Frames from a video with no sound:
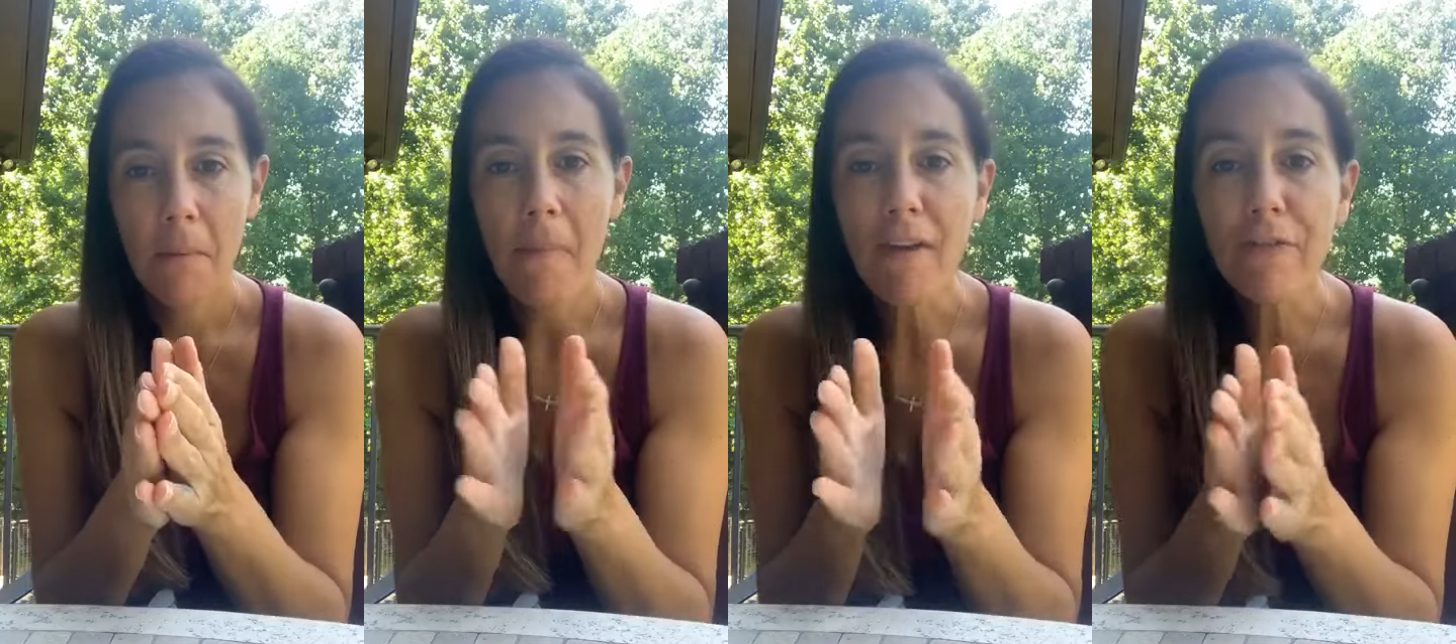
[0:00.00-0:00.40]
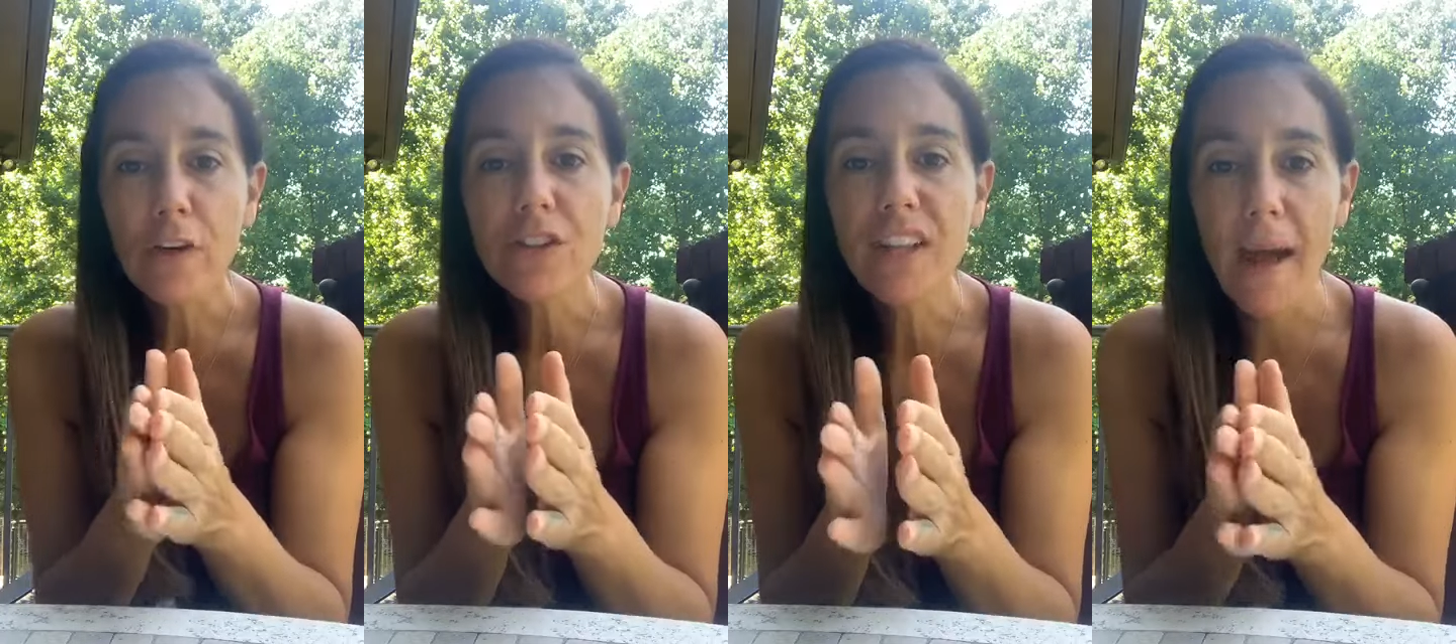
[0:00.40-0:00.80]
My
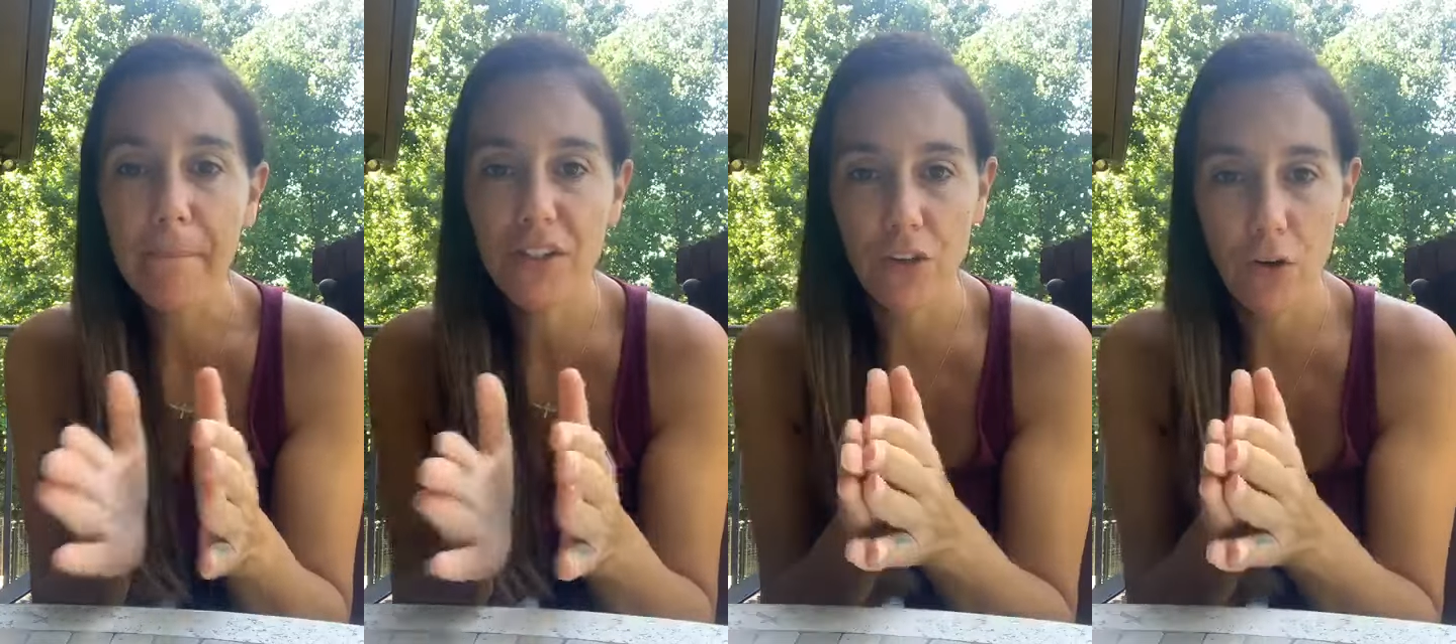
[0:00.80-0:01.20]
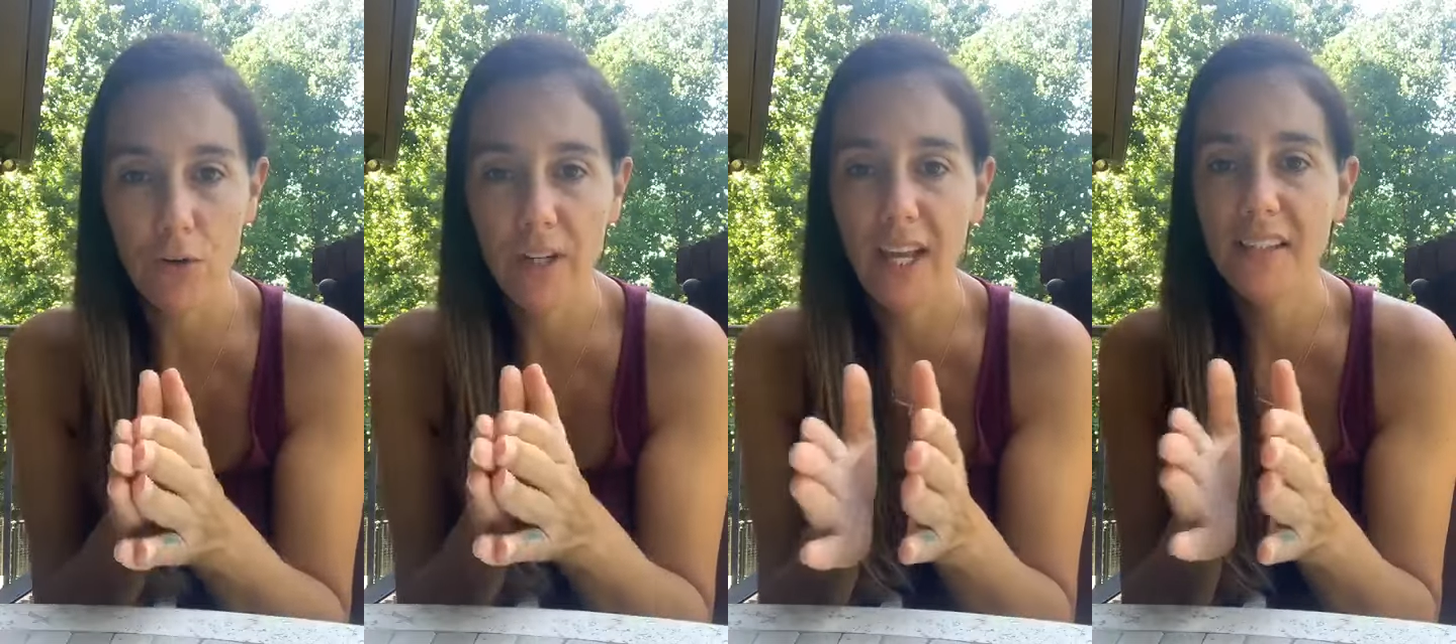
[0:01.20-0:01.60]
first
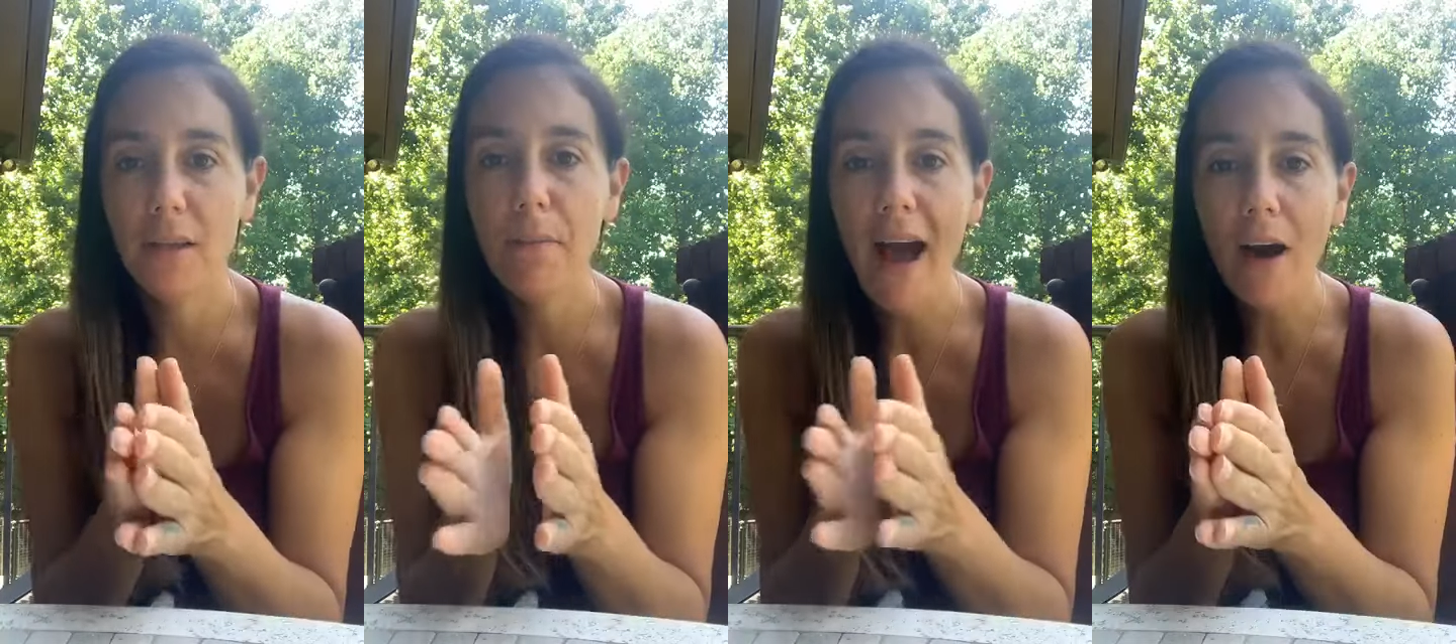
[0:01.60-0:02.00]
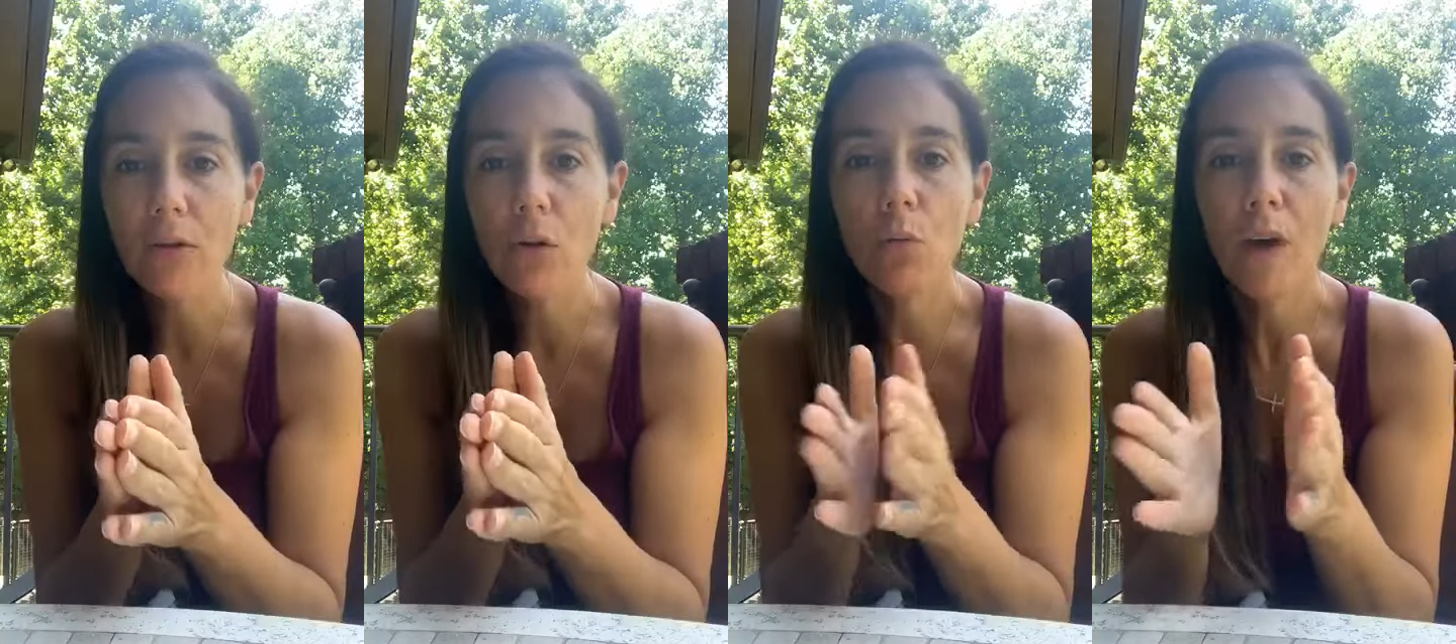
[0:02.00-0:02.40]
episode is
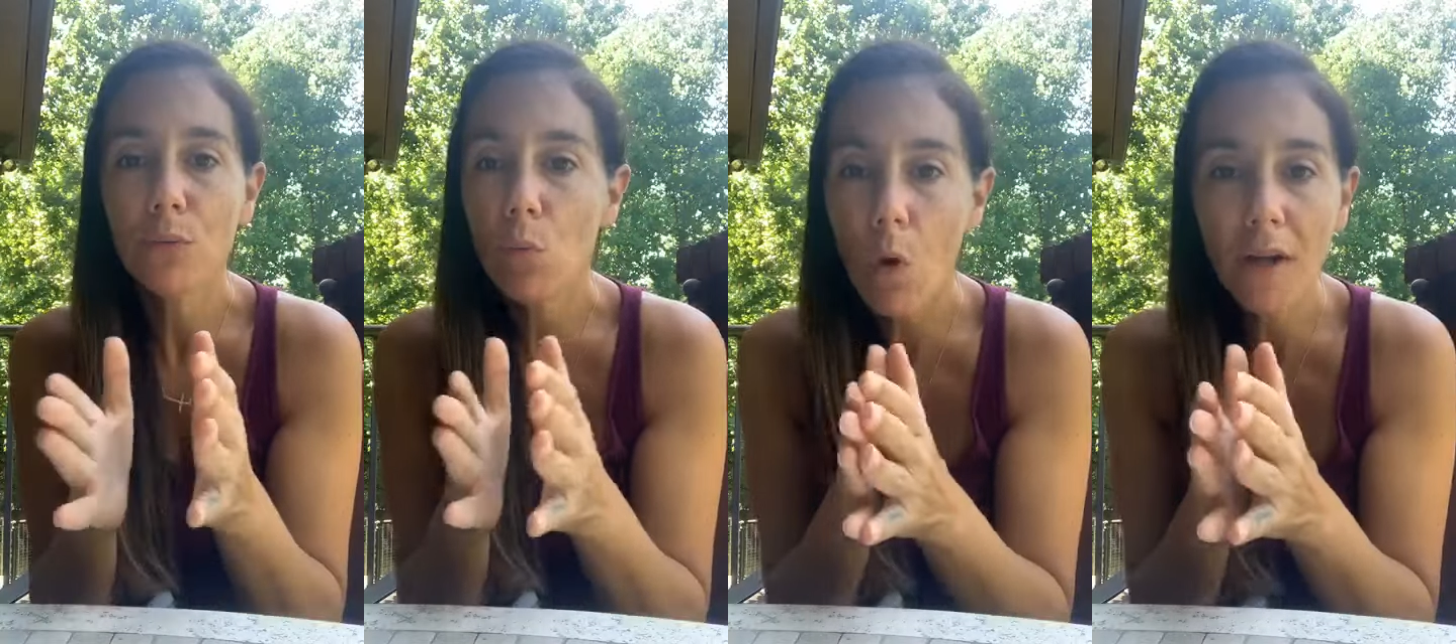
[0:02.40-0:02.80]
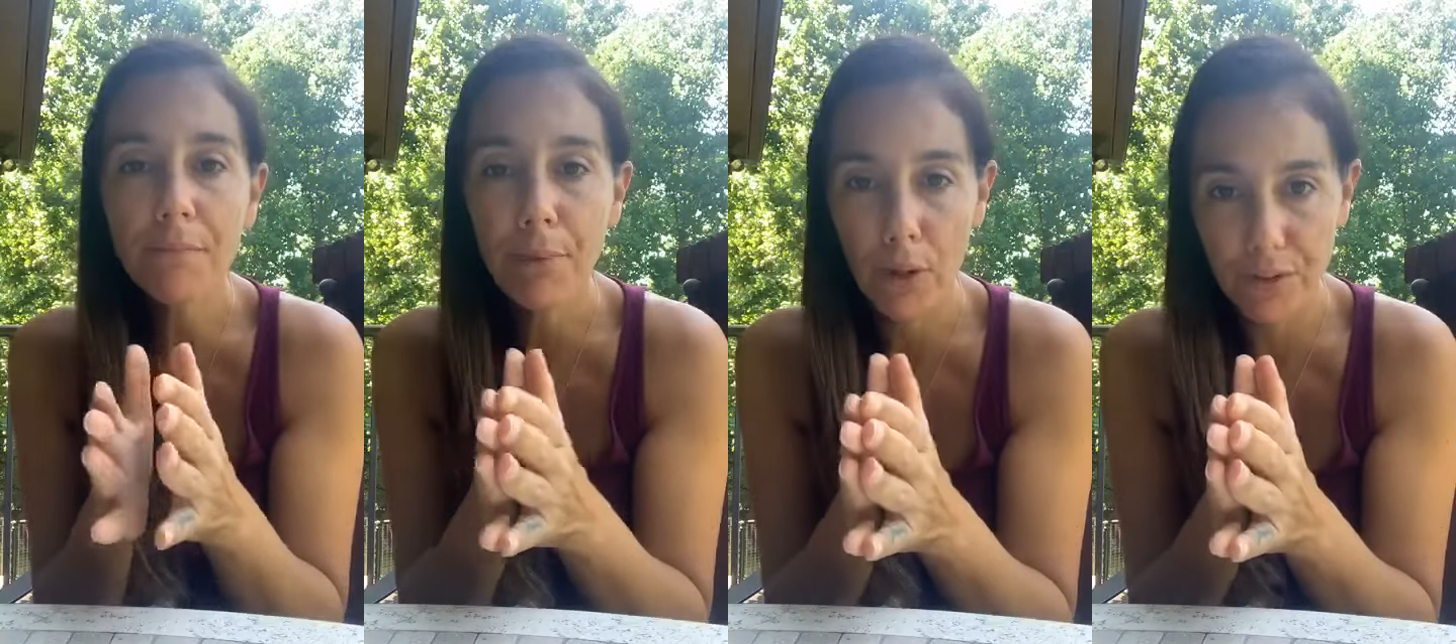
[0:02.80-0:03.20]
about when
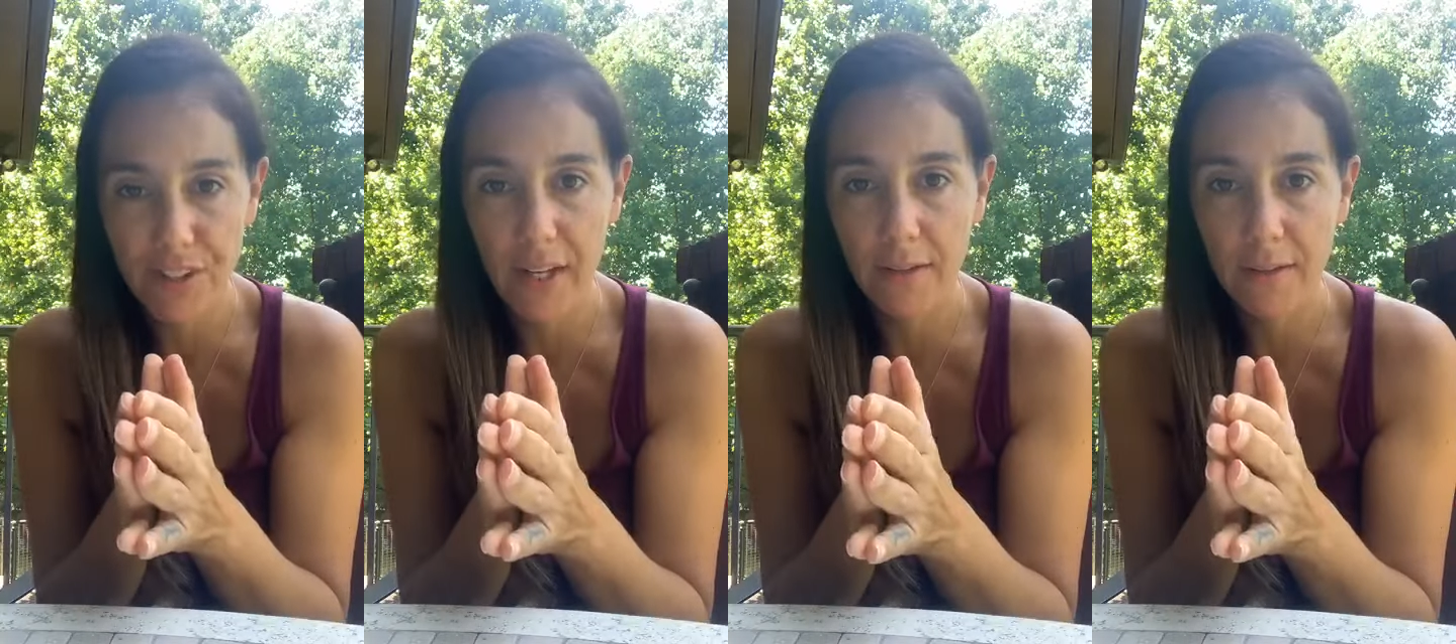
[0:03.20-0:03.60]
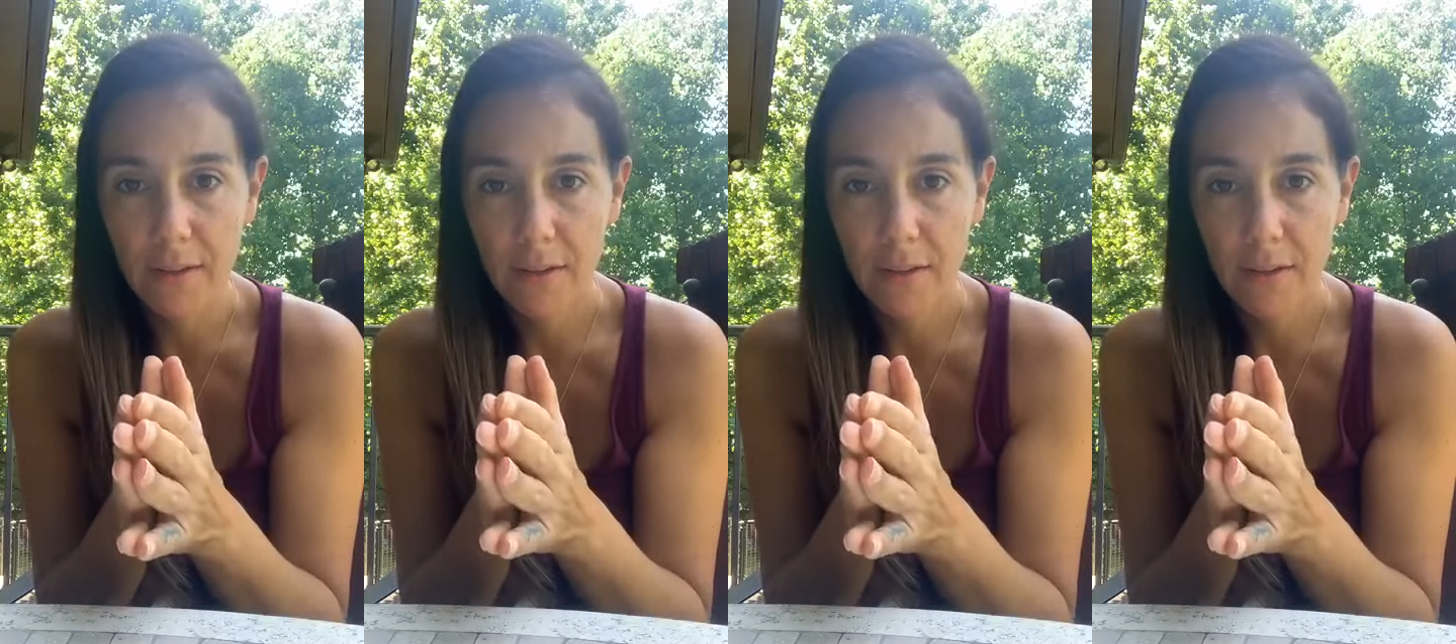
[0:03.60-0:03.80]
one person